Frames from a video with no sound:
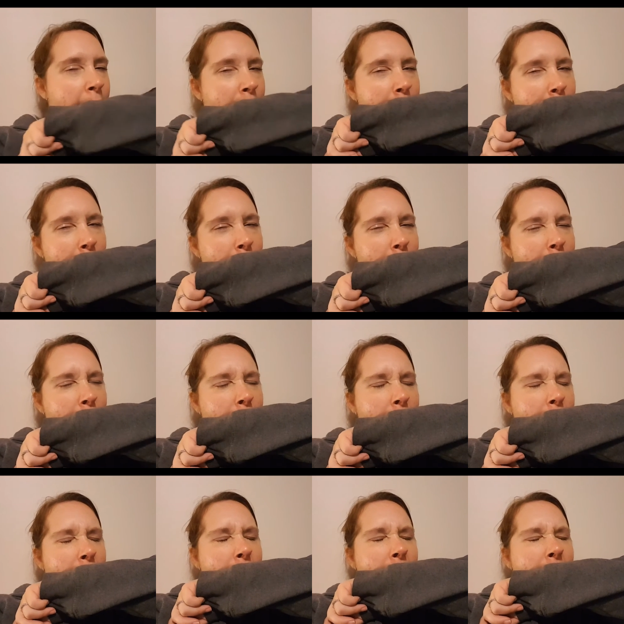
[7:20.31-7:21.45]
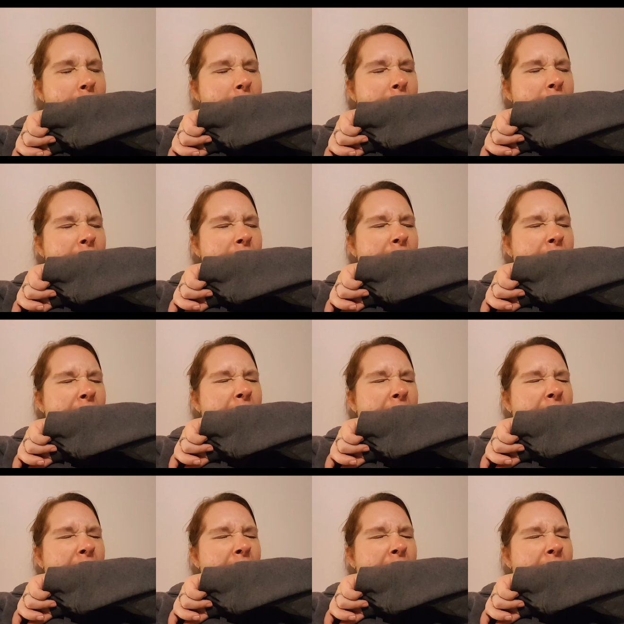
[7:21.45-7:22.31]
Nothing is said.